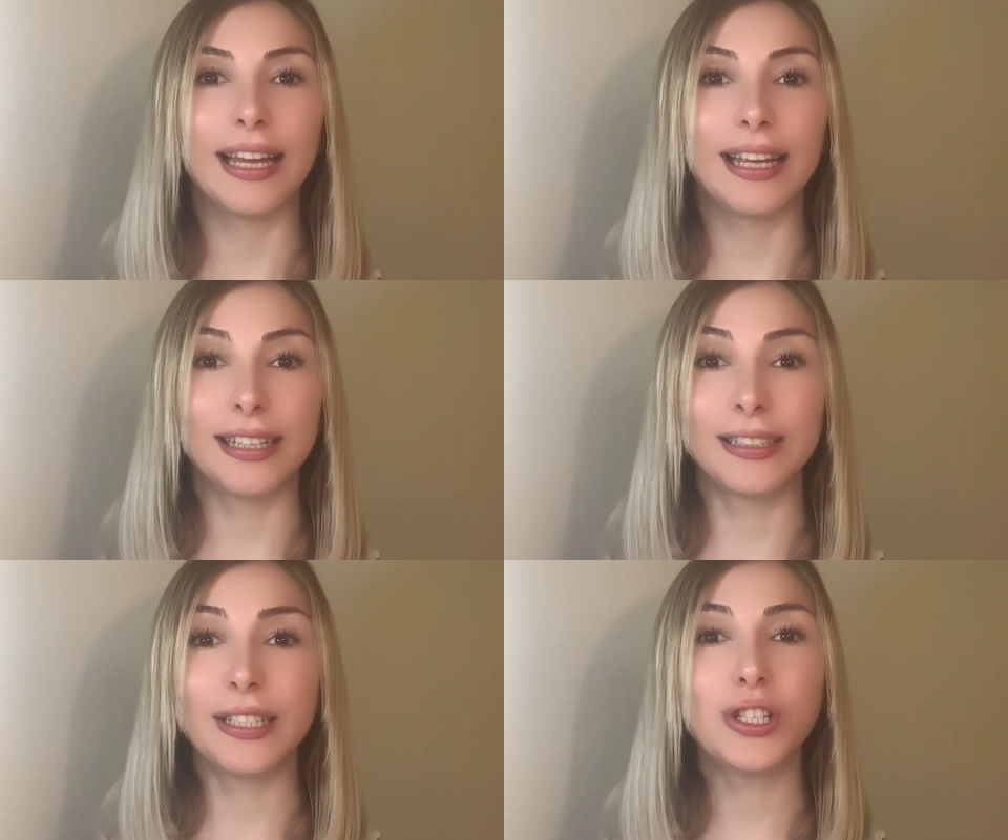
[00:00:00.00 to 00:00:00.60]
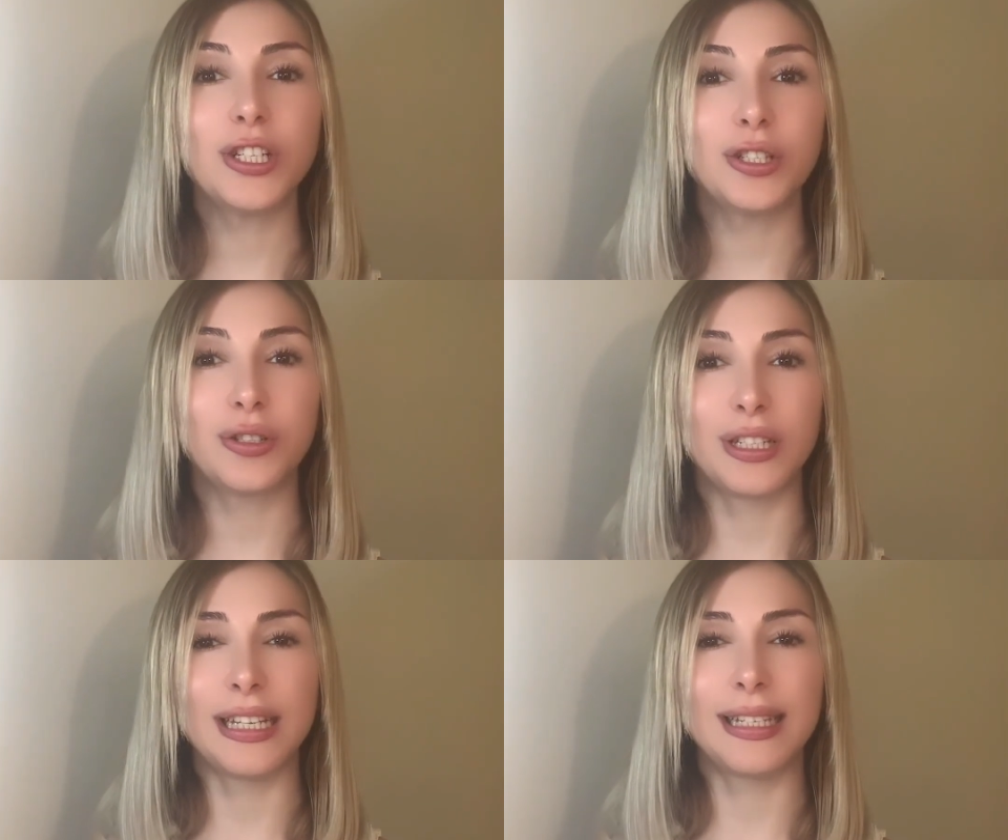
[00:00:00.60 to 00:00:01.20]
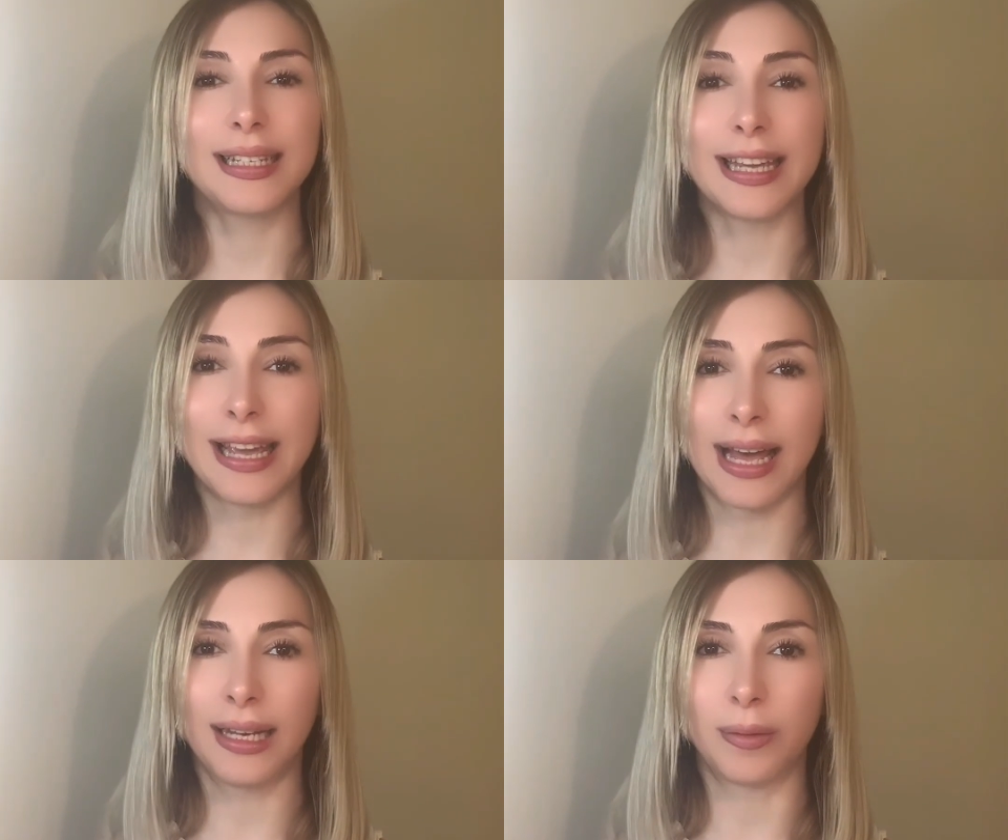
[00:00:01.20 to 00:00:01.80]
In addition to these
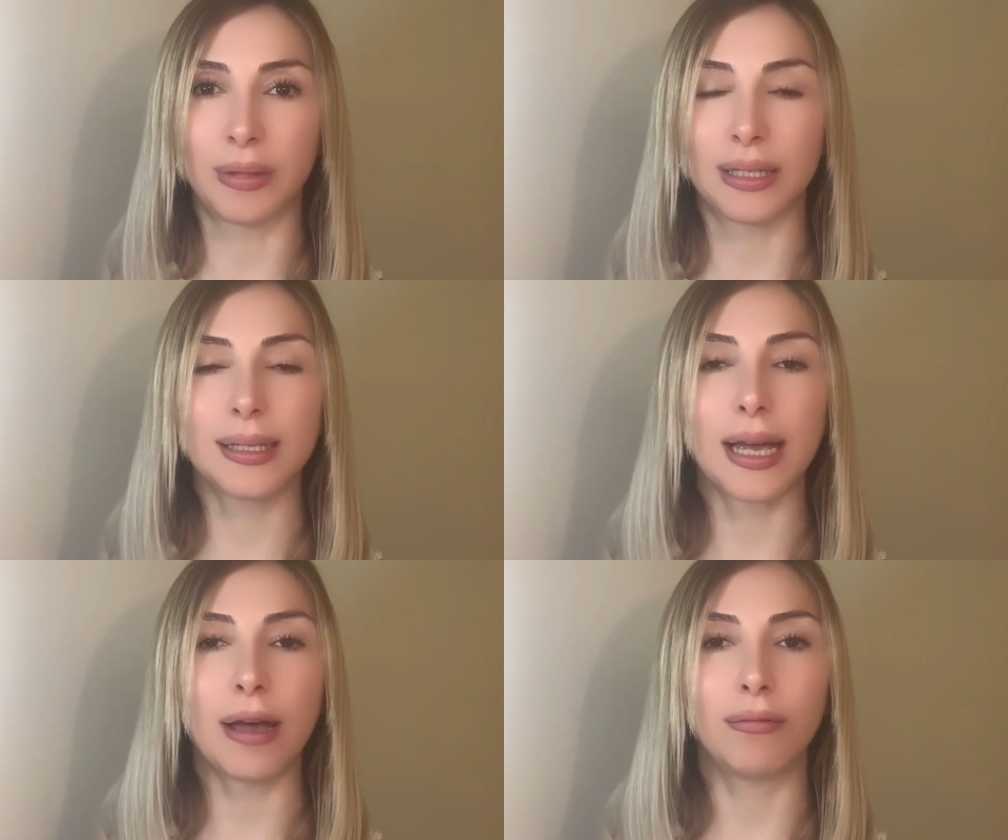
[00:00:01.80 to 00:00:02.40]
key elements, a